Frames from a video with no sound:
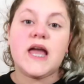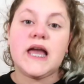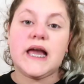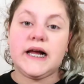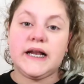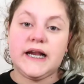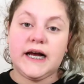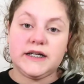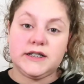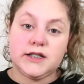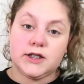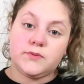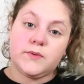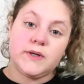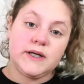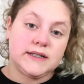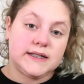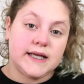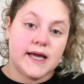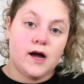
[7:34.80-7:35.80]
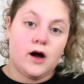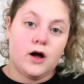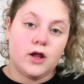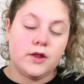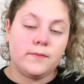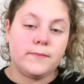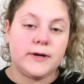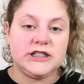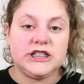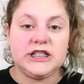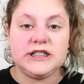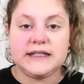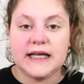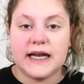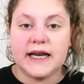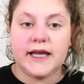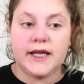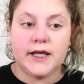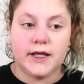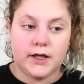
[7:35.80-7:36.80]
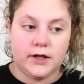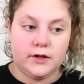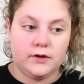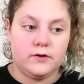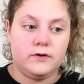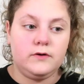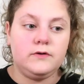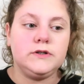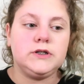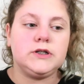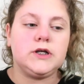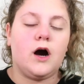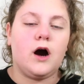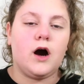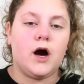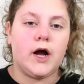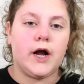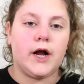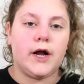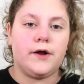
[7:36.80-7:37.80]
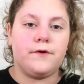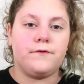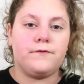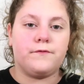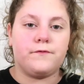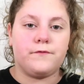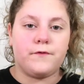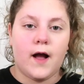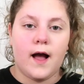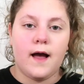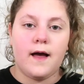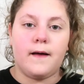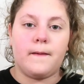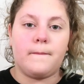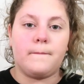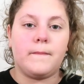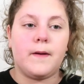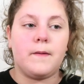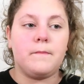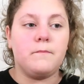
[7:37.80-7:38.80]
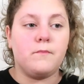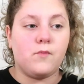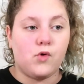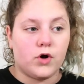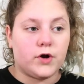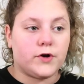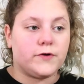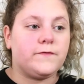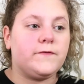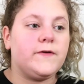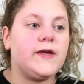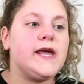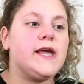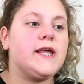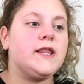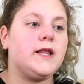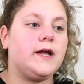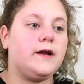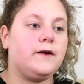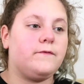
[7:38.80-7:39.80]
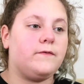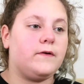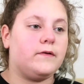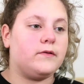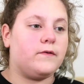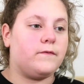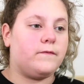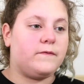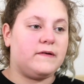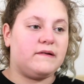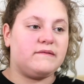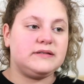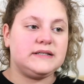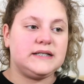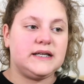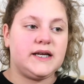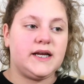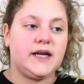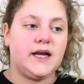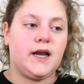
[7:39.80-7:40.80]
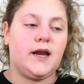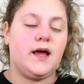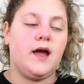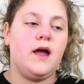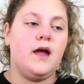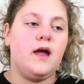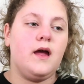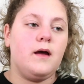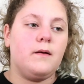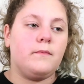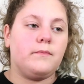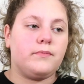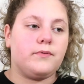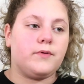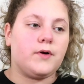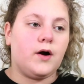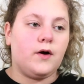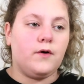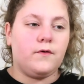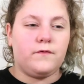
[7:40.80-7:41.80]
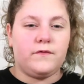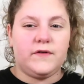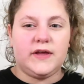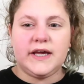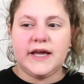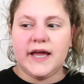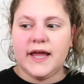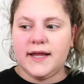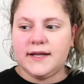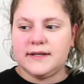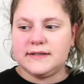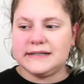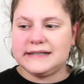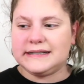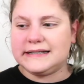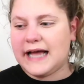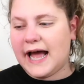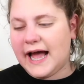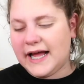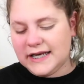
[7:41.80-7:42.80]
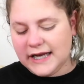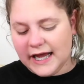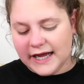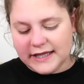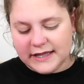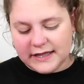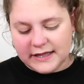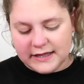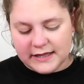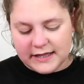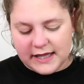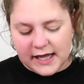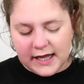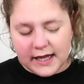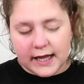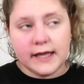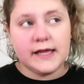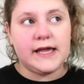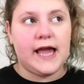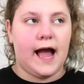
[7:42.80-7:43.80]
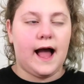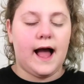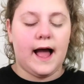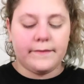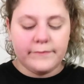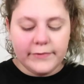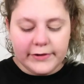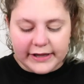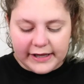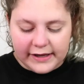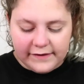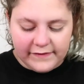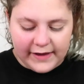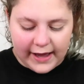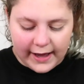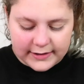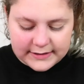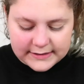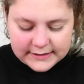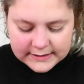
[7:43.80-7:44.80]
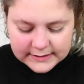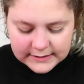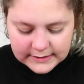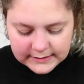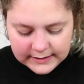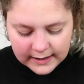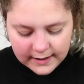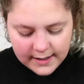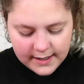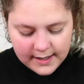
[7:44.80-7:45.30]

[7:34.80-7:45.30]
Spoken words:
And I just want to say all the brushes that I use are from Morphe. They're from the 15 Pro Vegan set, I think. Yeah, I believe, yes.